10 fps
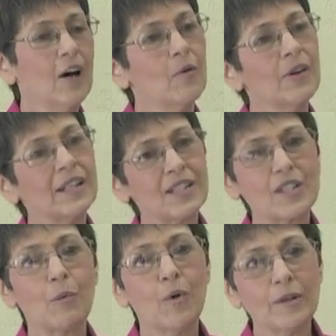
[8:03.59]
Well, it's
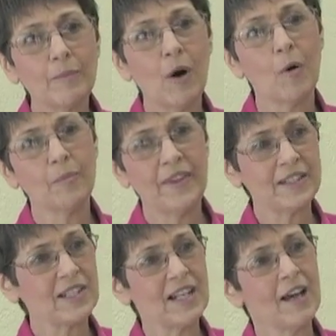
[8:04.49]
the wood pulp
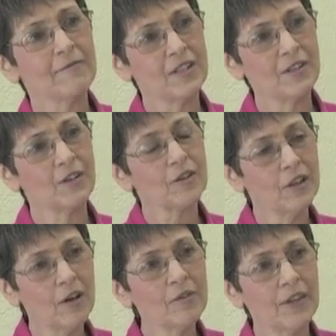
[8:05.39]
that's left in your
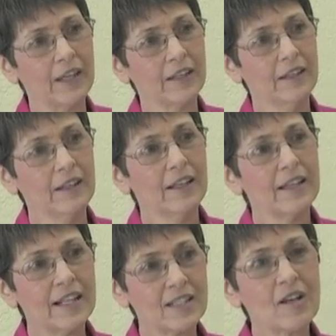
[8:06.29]
clothing
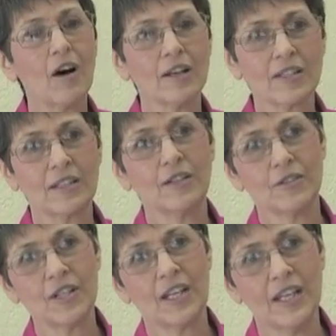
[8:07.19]
that's causing you
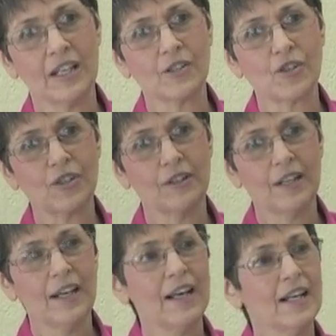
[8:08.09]
to itch.
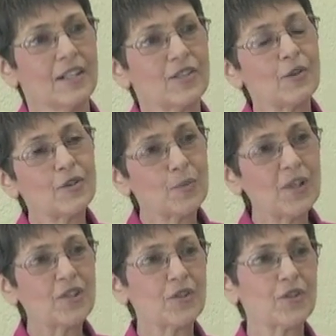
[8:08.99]
So
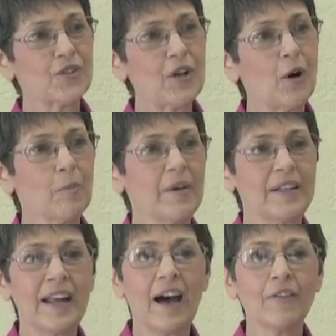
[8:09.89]
switch your soap.
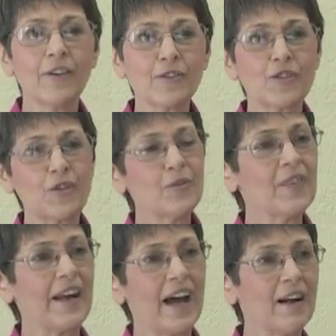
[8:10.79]
Now there's two
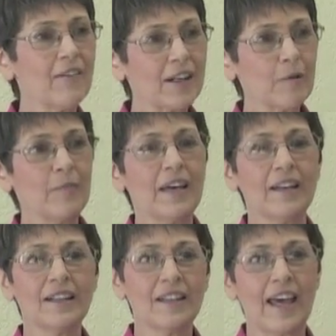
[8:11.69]
that I
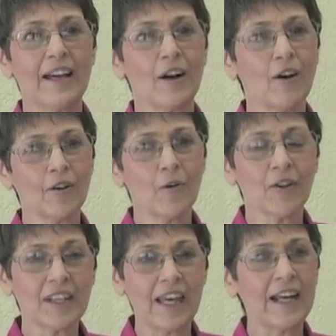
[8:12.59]
recommend that are
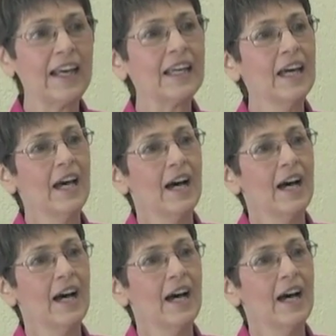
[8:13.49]
organic.